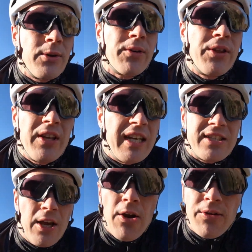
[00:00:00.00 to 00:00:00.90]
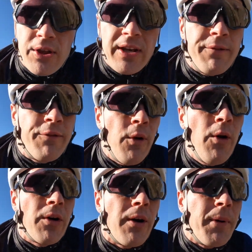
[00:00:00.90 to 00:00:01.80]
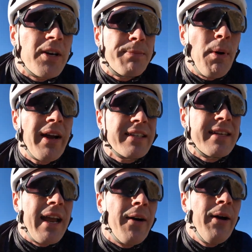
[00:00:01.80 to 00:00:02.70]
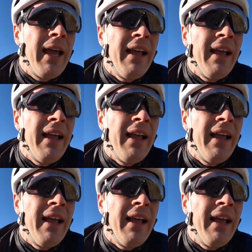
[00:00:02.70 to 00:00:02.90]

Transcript: talk 32, 34 on most bikes now,